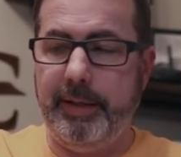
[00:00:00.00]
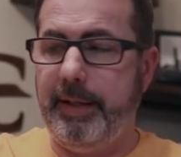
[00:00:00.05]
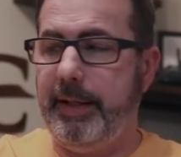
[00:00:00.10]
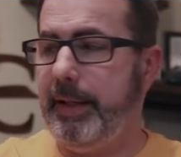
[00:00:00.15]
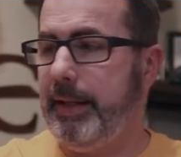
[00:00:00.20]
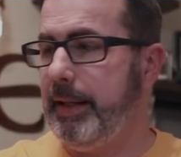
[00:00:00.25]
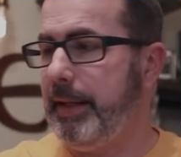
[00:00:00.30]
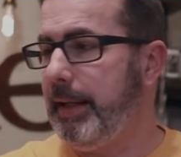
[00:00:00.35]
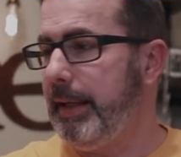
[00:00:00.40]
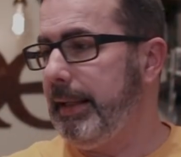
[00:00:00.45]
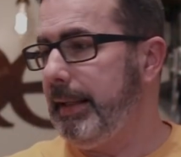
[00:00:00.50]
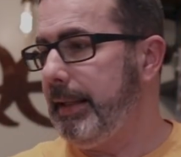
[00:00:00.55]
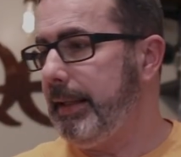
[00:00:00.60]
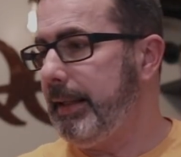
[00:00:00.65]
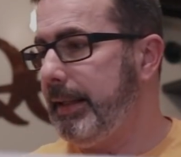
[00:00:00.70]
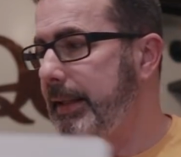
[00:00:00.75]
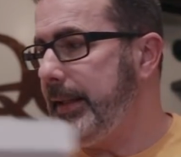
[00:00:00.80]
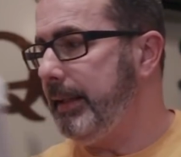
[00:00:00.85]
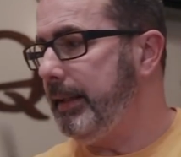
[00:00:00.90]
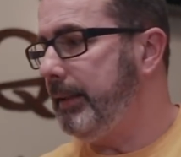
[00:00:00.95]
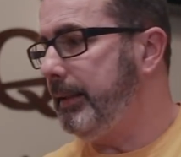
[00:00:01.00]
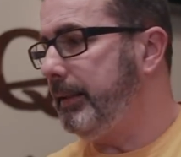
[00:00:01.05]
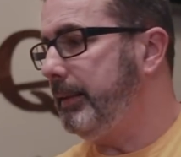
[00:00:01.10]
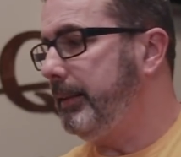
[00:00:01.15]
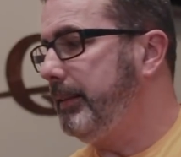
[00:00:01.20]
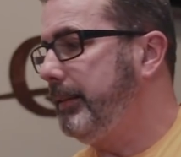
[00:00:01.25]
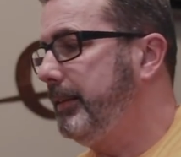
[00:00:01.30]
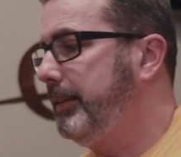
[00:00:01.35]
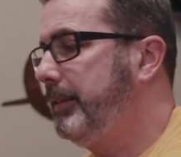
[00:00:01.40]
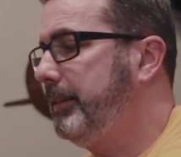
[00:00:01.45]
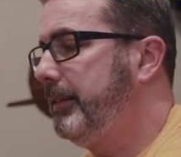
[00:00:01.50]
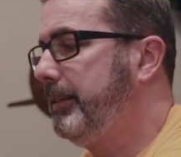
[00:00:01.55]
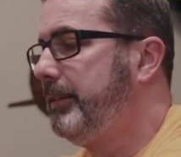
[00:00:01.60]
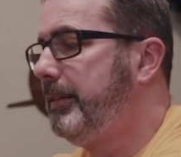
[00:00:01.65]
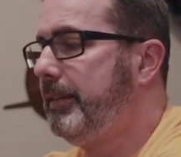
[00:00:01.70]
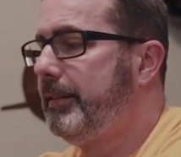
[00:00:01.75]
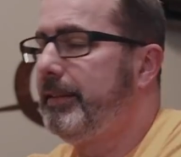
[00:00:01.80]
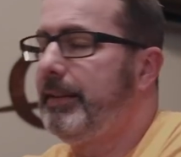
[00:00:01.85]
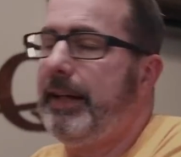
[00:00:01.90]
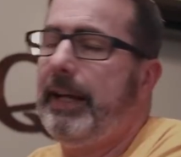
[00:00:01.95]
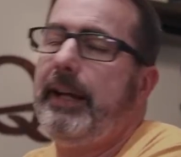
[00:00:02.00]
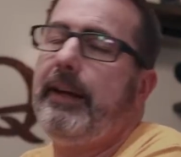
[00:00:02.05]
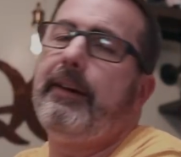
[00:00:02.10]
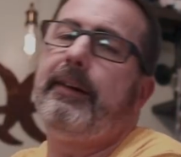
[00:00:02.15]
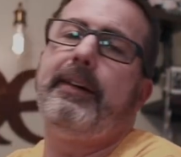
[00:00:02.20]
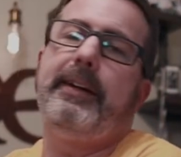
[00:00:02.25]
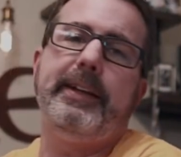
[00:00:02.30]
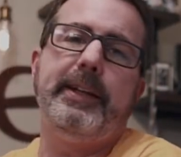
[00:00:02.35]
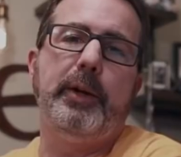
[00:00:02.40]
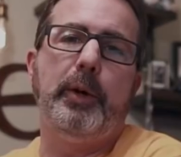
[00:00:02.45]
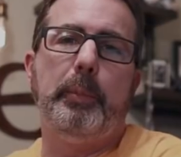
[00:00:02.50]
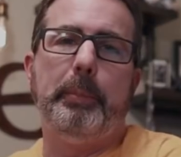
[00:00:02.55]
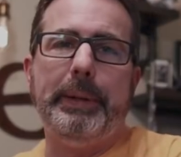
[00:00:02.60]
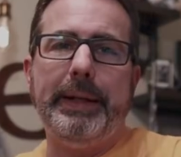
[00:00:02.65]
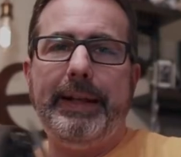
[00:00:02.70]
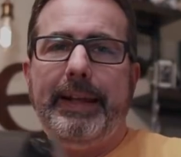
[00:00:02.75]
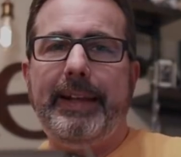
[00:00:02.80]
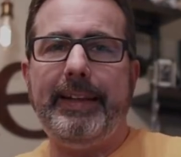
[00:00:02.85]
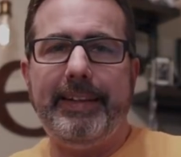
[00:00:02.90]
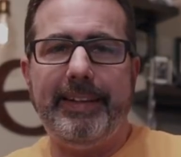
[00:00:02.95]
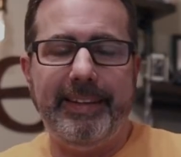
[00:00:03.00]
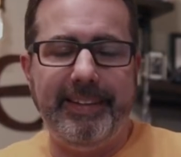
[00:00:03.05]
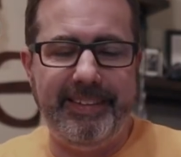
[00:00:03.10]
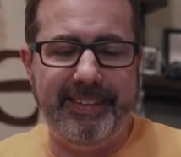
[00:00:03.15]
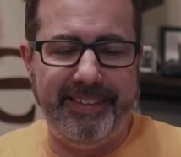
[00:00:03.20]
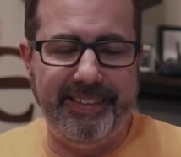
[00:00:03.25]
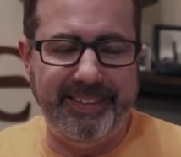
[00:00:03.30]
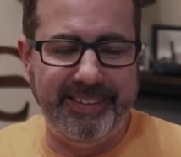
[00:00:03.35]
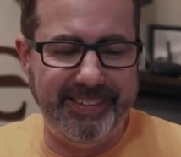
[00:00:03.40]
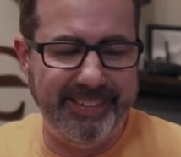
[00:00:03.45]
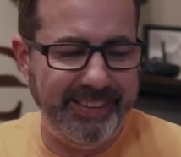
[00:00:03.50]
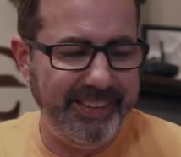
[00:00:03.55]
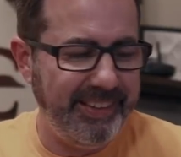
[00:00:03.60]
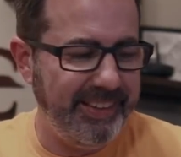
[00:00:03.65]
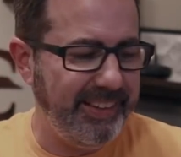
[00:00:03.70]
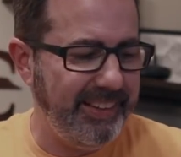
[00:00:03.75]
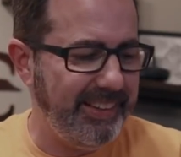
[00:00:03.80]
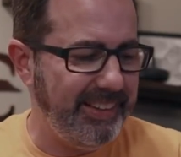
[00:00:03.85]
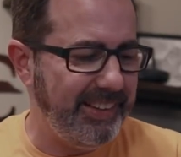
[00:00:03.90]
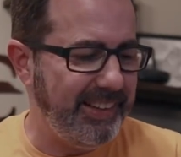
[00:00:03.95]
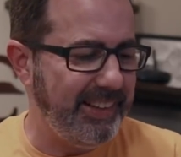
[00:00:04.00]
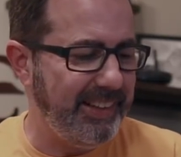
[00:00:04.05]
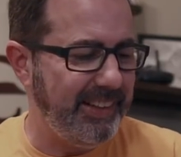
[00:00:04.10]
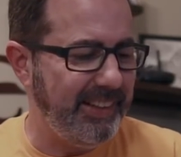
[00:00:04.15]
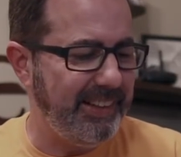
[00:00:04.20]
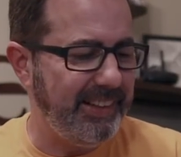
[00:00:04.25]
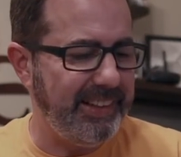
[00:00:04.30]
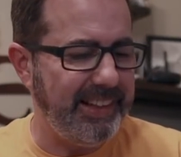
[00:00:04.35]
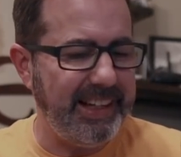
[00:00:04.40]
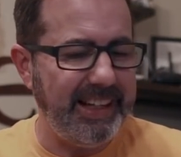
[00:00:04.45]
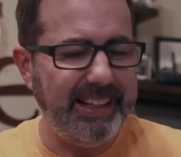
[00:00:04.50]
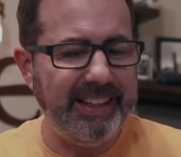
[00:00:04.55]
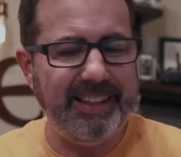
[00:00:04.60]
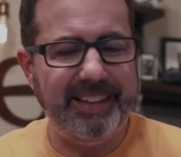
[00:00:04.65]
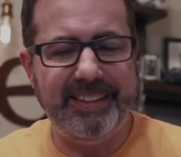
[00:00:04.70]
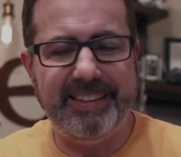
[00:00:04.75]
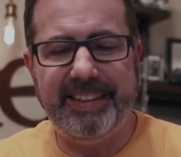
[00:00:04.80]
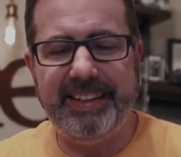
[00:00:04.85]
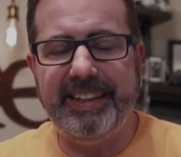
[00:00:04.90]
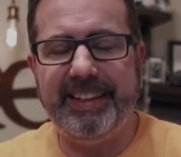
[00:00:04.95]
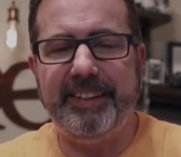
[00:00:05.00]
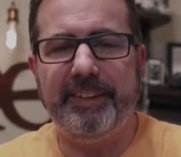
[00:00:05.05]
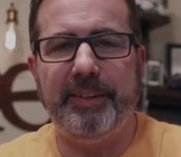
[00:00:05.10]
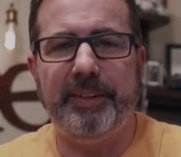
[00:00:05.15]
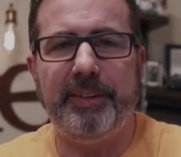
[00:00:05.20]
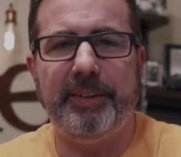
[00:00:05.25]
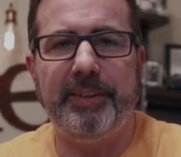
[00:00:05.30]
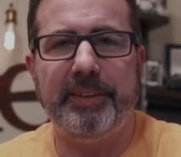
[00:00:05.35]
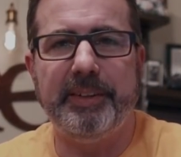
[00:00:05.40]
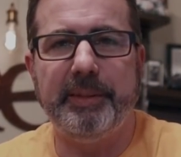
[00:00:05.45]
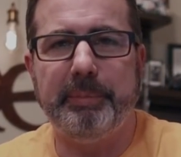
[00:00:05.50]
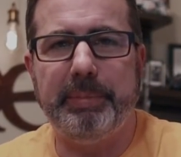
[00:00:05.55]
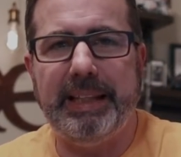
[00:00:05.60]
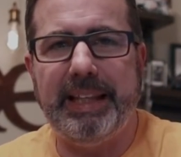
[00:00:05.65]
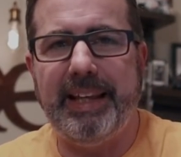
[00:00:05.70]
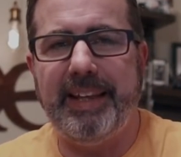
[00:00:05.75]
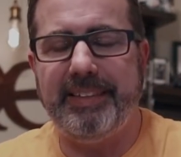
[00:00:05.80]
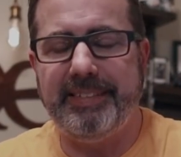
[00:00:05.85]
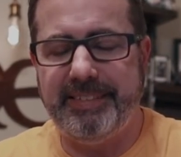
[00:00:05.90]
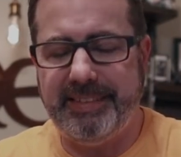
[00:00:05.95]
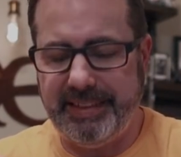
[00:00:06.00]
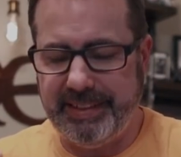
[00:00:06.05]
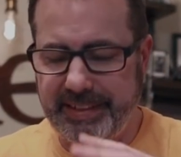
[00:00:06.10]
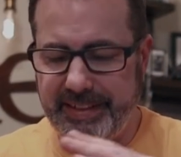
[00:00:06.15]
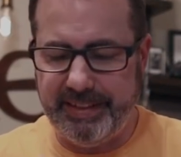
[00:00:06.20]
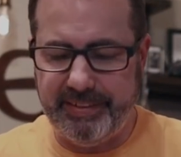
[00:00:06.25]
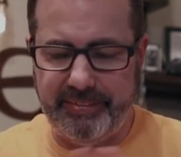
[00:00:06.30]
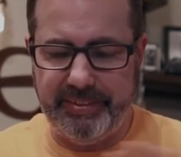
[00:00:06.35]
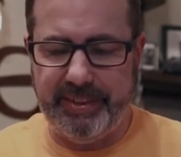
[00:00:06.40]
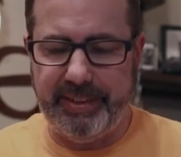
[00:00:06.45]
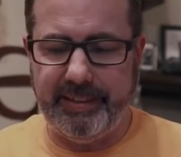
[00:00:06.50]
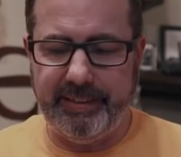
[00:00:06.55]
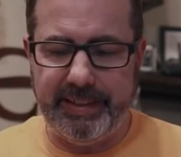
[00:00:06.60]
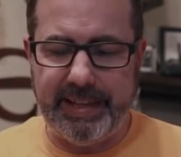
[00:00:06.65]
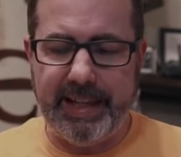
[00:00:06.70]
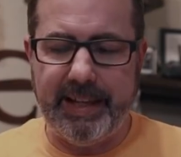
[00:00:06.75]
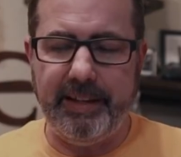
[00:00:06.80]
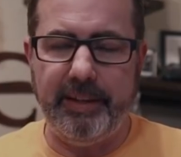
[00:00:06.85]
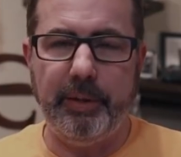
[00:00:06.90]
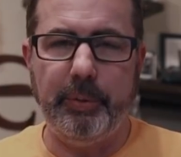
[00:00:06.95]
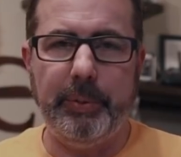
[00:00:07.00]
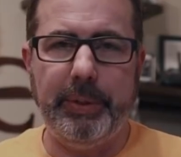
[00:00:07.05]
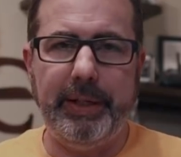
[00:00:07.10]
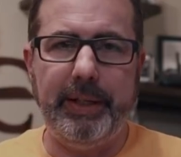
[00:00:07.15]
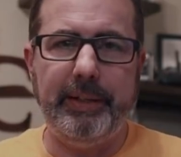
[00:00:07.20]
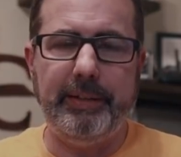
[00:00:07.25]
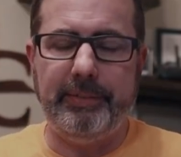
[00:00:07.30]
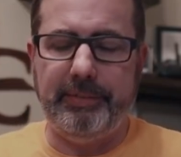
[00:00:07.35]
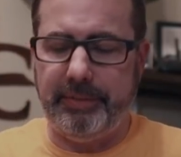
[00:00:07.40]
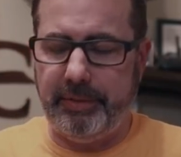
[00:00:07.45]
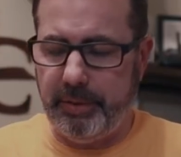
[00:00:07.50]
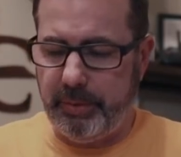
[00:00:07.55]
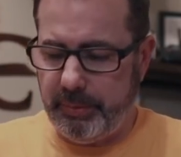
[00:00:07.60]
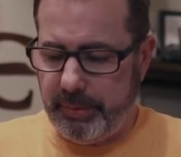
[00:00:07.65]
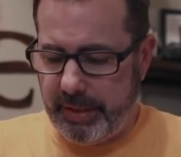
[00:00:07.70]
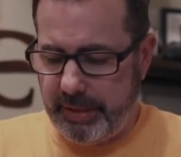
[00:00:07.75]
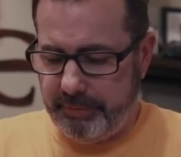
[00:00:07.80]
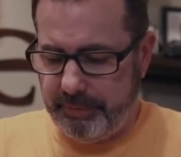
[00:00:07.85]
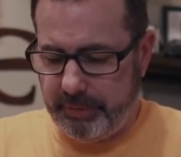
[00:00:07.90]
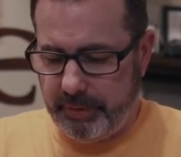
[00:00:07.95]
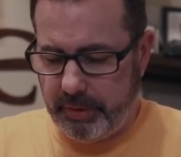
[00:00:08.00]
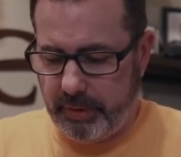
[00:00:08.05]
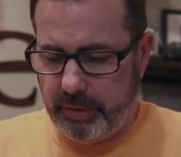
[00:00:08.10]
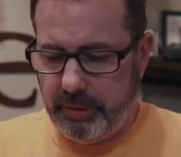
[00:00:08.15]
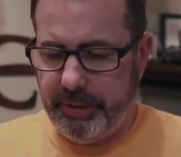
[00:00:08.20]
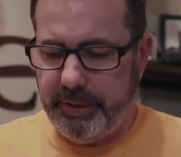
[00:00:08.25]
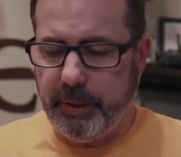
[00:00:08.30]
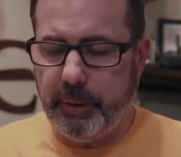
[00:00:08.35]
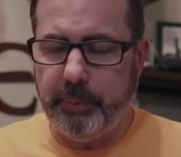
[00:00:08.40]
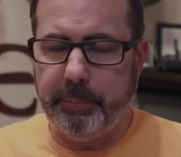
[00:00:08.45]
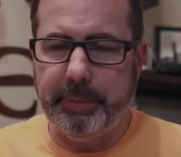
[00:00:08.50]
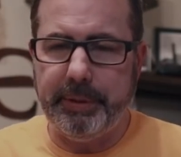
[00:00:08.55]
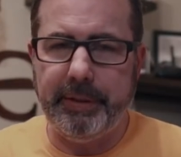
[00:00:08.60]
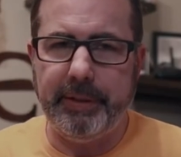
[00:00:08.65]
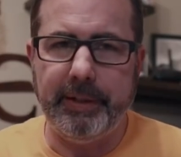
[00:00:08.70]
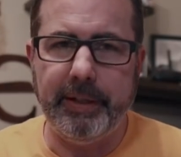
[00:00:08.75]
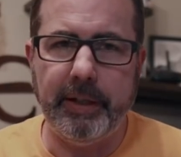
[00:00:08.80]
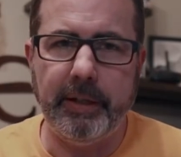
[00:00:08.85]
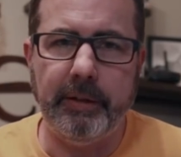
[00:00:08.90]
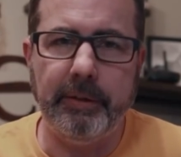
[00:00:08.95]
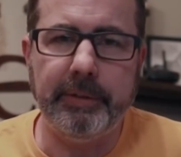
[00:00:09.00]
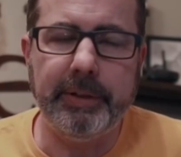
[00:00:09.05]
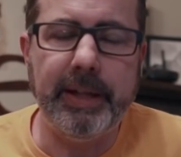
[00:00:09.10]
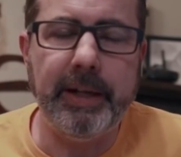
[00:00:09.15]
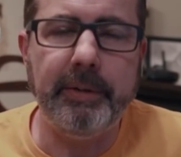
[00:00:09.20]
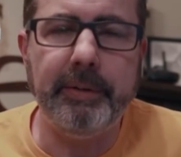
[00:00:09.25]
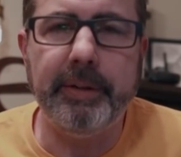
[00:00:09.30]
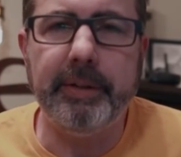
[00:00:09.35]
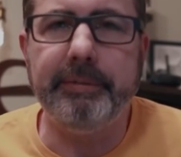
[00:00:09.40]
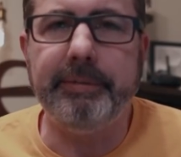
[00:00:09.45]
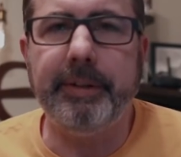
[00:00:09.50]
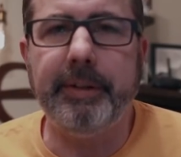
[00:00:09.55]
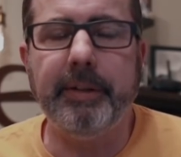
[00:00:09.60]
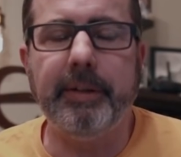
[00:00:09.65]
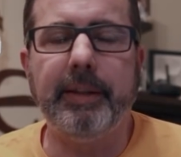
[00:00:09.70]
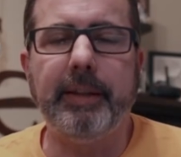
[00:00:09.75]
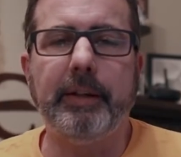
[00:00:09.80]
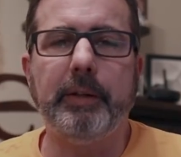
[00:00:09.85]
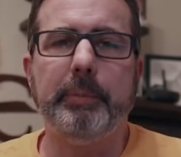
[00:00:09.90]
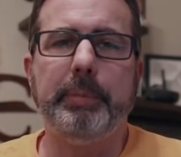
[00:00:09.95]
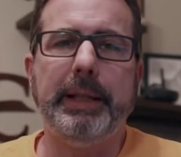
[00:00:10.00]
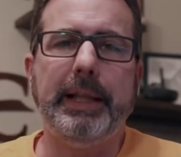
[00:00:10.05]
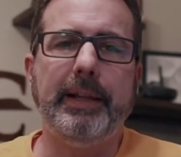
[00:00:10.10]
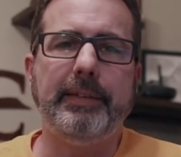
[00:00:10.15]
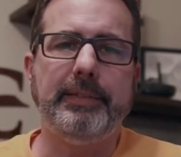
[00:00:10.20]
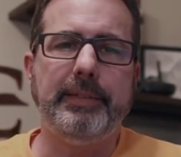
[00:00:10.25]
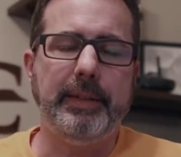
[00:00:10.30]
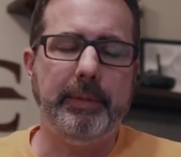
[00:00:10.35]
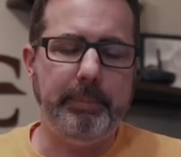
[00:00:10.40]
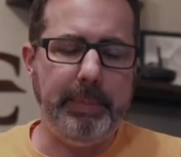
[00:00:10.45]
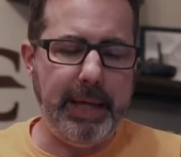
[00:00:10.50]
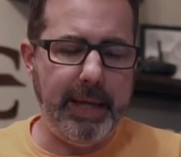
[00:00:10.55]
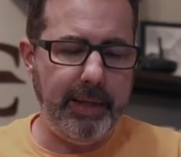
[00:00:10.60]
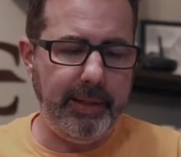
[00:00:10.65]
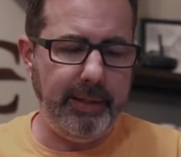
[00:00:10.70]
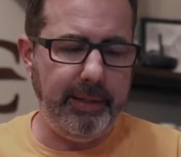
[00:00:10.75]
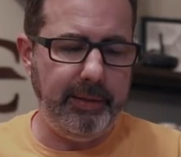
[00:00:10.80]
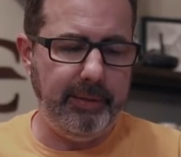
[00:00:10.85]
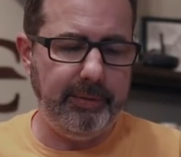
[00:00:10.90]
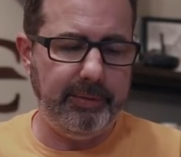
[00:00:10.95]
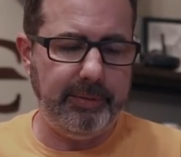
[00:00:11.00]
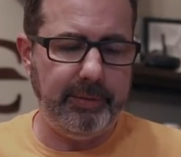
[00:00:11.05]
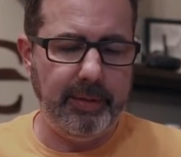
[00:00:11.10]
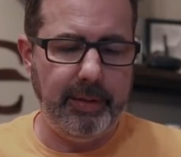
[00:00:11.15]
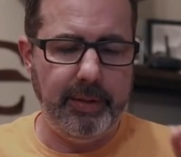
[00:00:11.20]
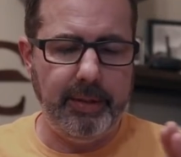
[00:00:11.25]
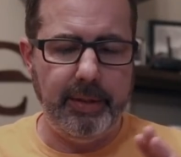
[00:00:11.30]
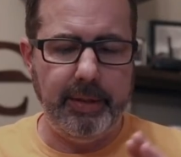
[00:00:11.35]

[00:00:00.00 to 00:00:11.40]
And I lied. I already opened it. I like to get all the plastic and everything out of the way. So I've already opened it, got rid of all the little plastic baggies.